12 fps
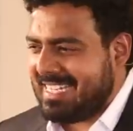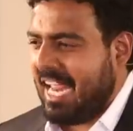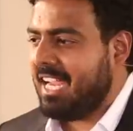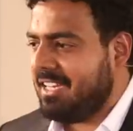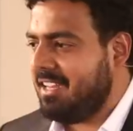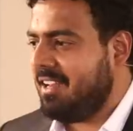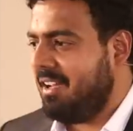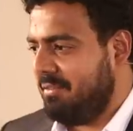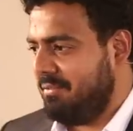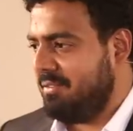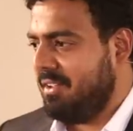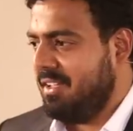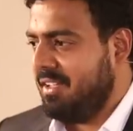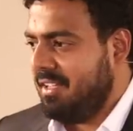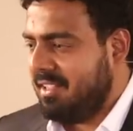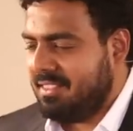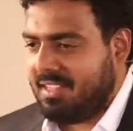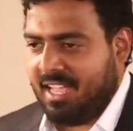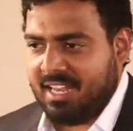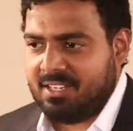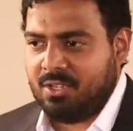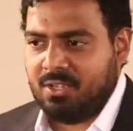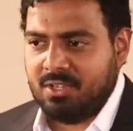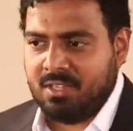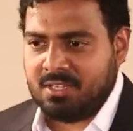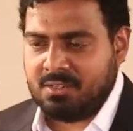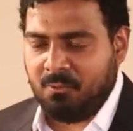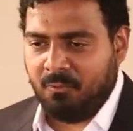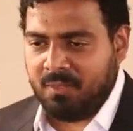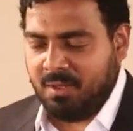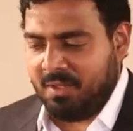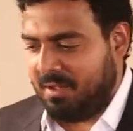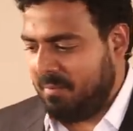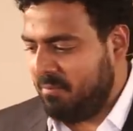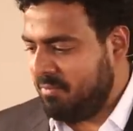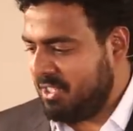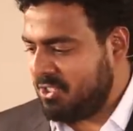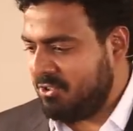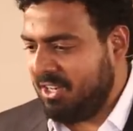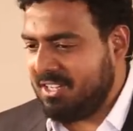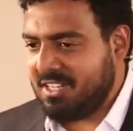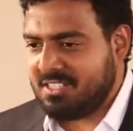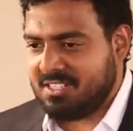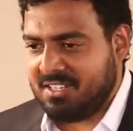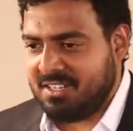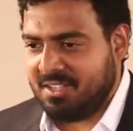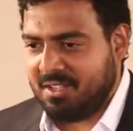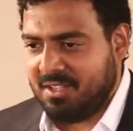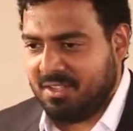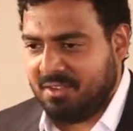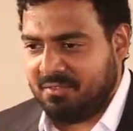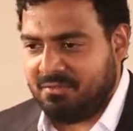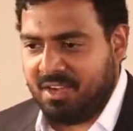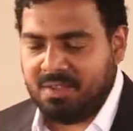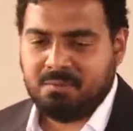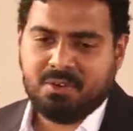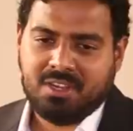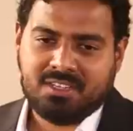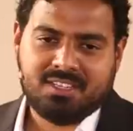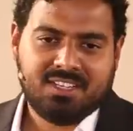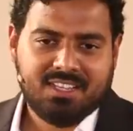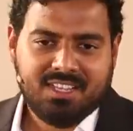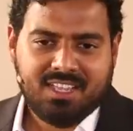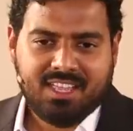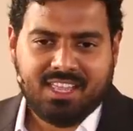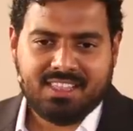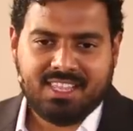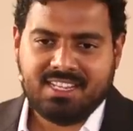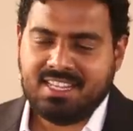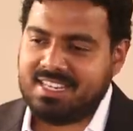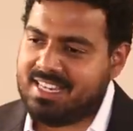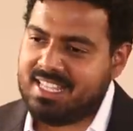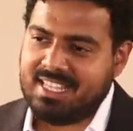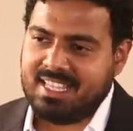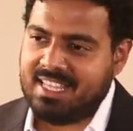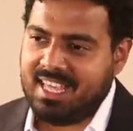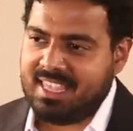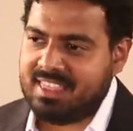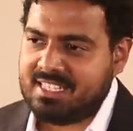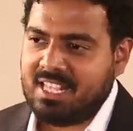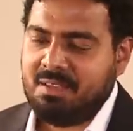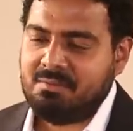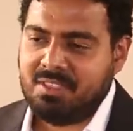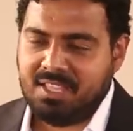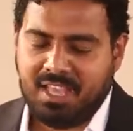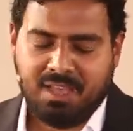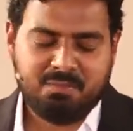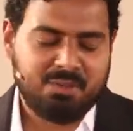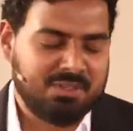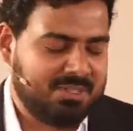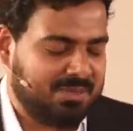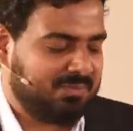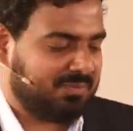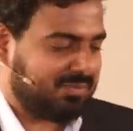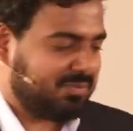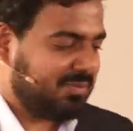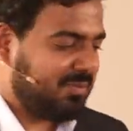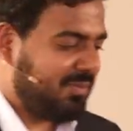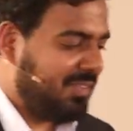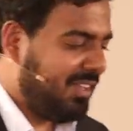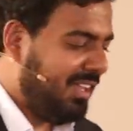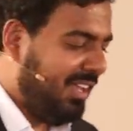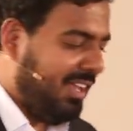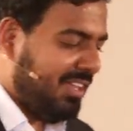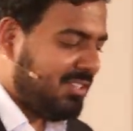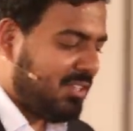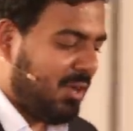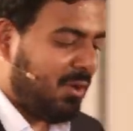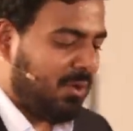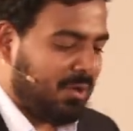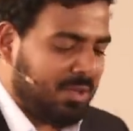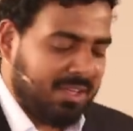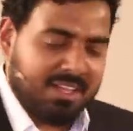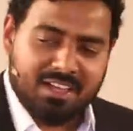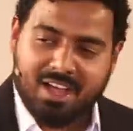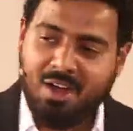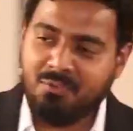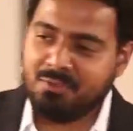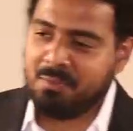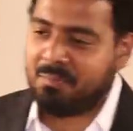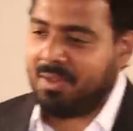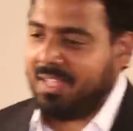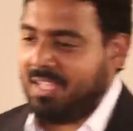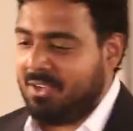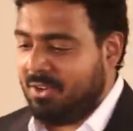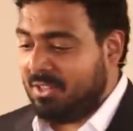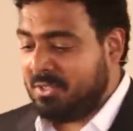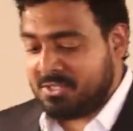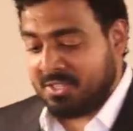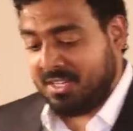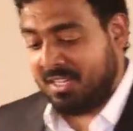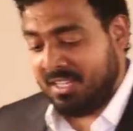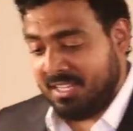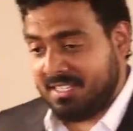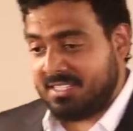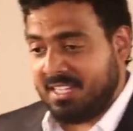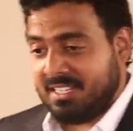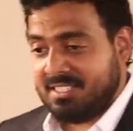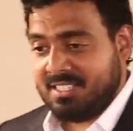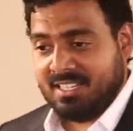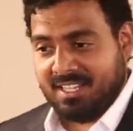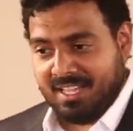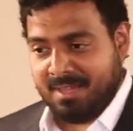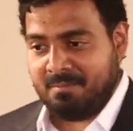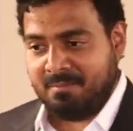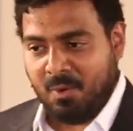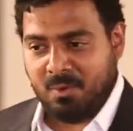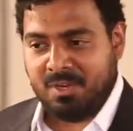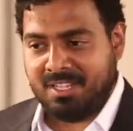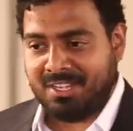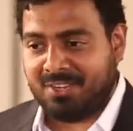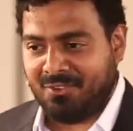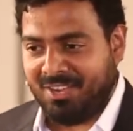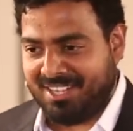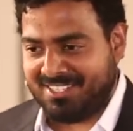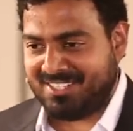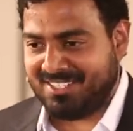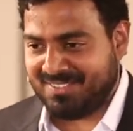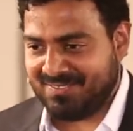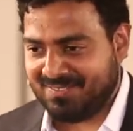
it tight enough that the string doesn't vibrate. And then the D, and the same thing happened. So after playing all those three, he said, see, I'm holding it right.